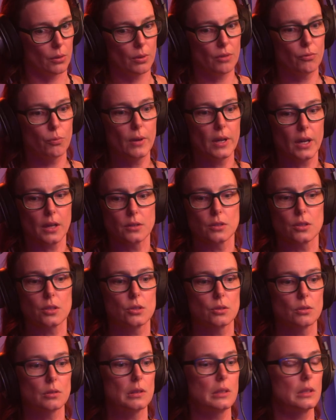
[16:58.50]
if we
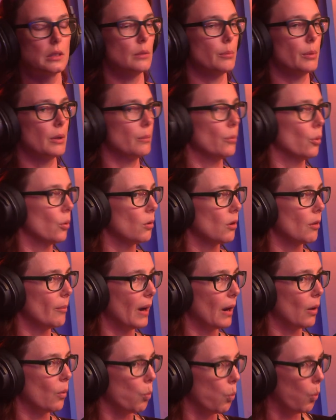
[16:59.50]
understood a little bit more
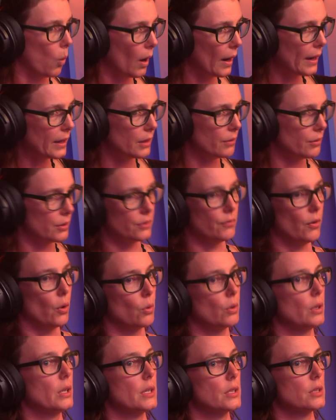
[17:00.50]
about why there is
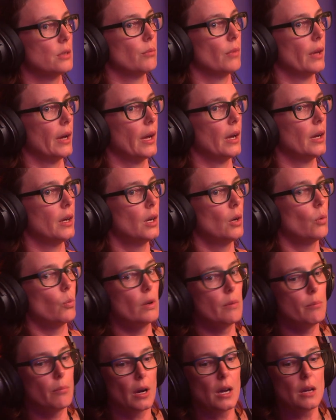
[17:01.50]
volcanism there,
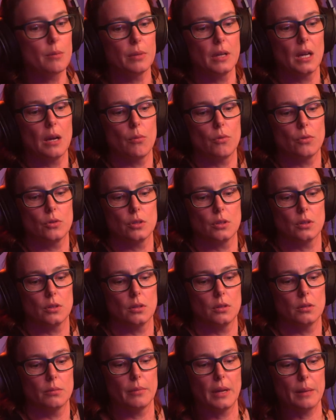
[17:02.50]
we might be able
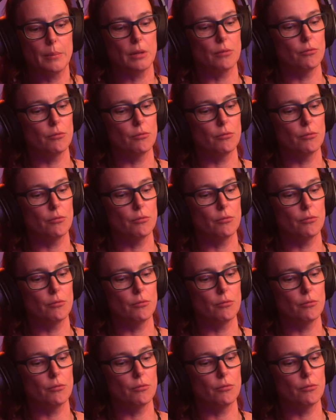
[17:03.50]
to maybe